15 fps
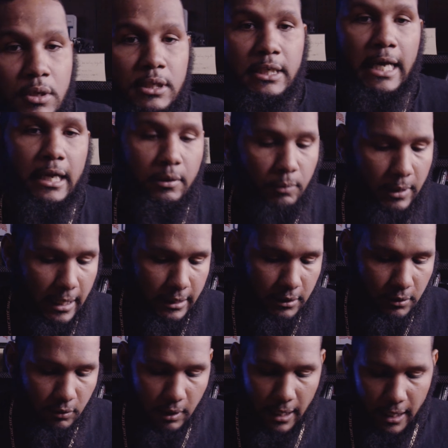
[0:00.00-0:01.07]
Now that we got the
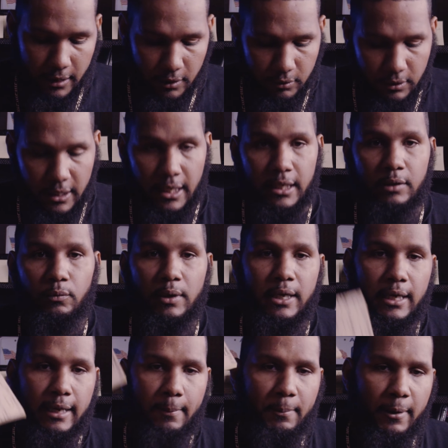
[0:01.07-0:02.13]
little audio thing out of the way,
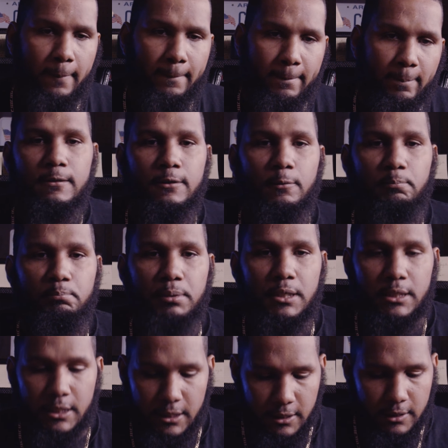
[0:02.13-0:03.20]
I got my little
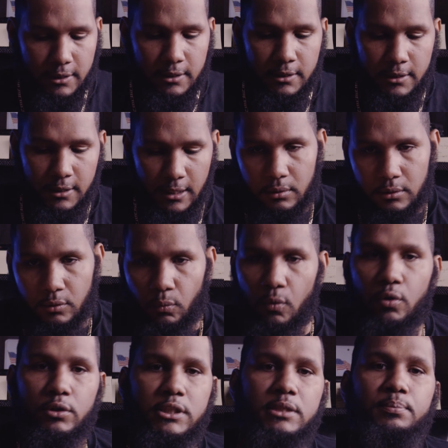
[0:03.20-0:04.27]
book here, the
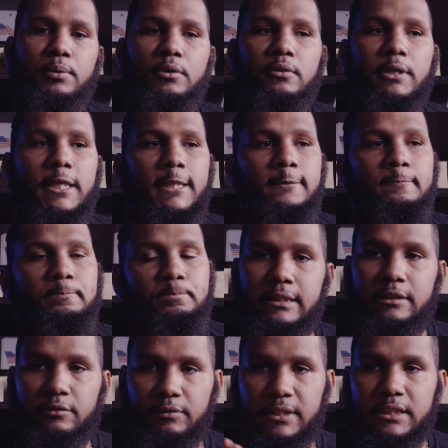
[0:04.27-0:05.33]
warranty program.
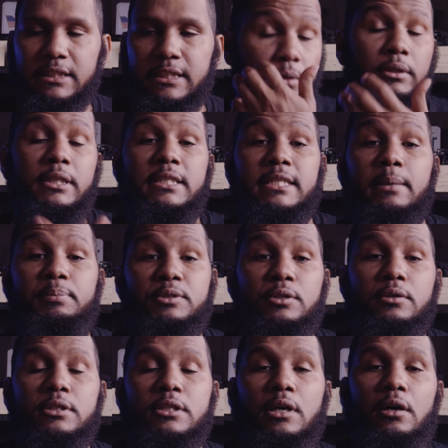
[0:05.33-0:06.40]
The reason that this
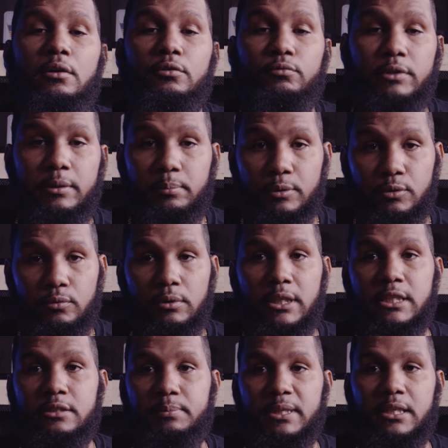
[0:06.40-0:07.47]
episode is called Reboot
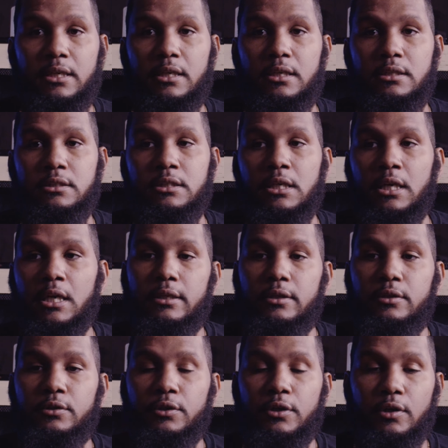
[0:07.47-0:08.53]
is because
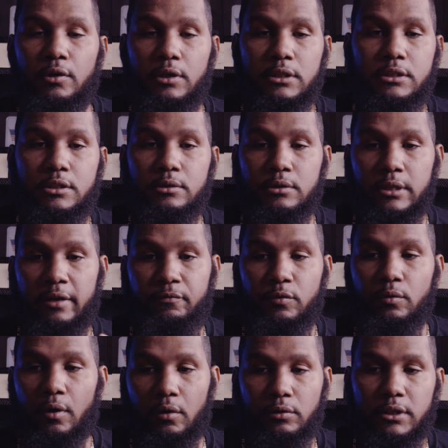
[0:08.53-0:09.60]
you're going to, if
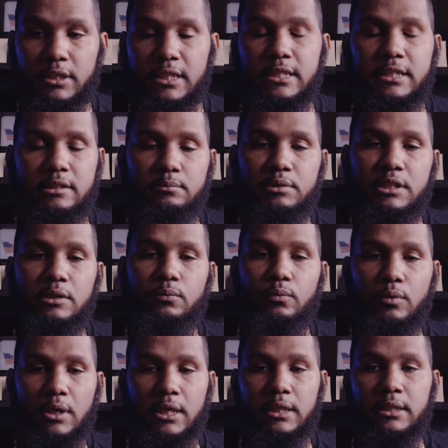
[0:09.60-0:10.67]
you own a
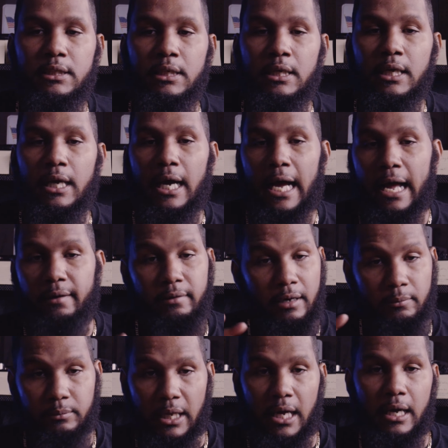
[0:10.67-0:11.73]
DSM-C1,
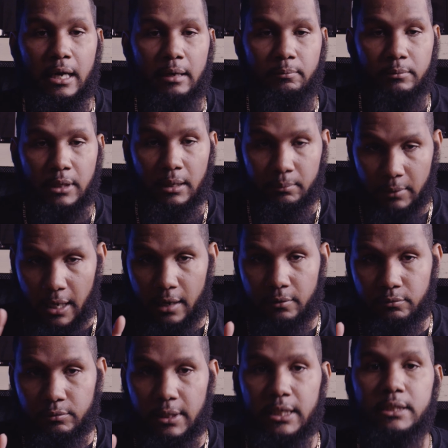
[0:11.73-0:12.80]
I'm
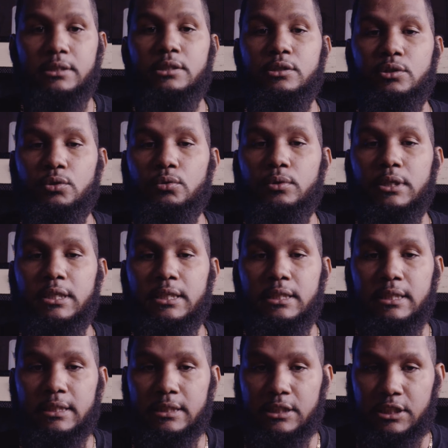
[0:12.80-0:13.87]
not ready to do it
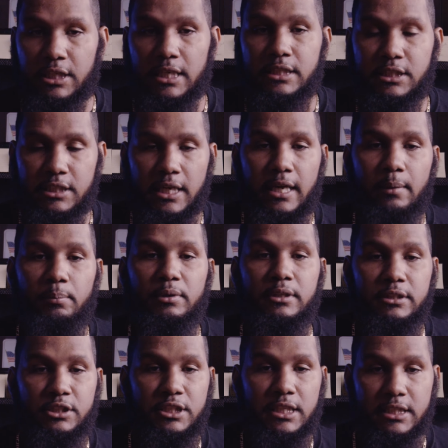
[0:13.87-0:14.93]
just yet,
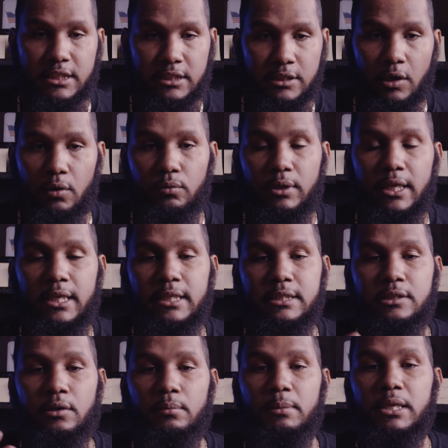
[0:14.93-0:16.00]
but just know that
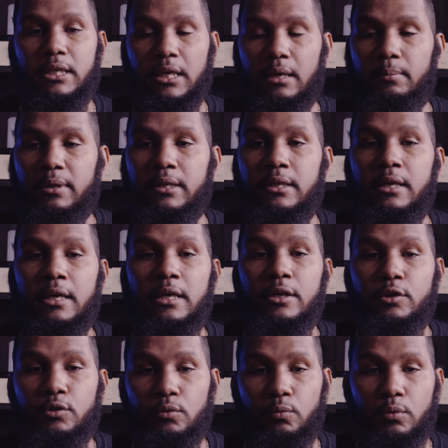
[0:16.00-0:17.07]
it's gonna be coming.
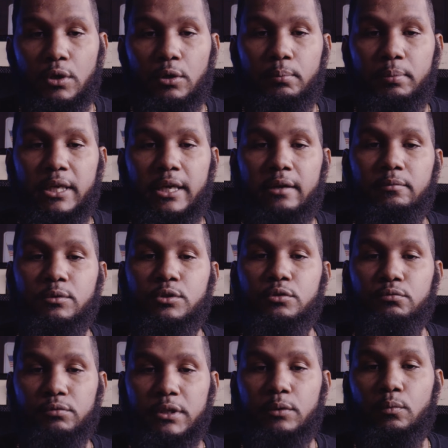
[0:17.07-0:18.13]
You will be able to
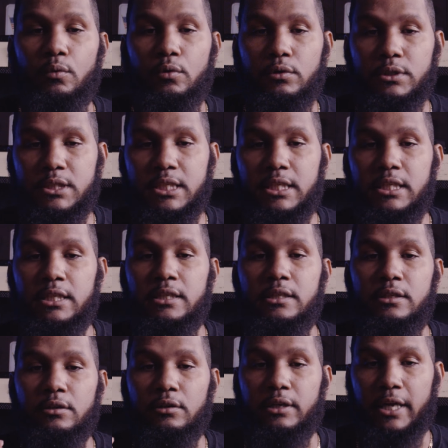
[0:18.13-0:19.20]
re-warranty
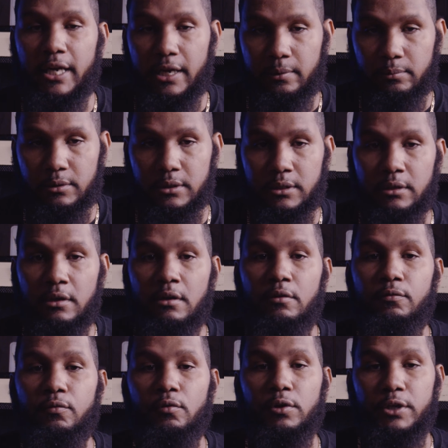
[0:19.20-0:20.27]
your camera
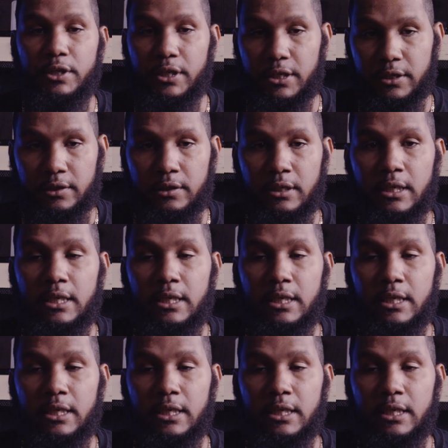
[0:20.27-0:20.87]
for a year.